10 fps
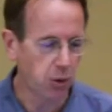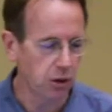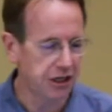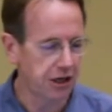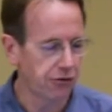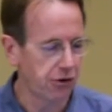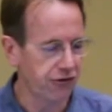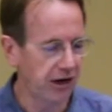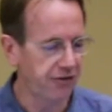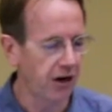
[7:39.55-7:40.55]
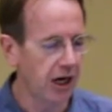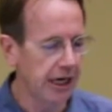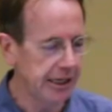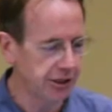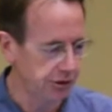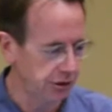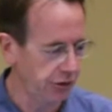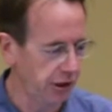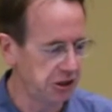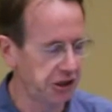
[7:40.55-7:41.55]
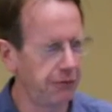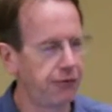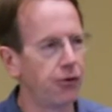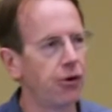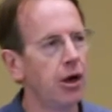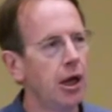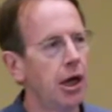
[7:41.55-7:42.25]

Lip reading: quality control check for height on chromosome 4.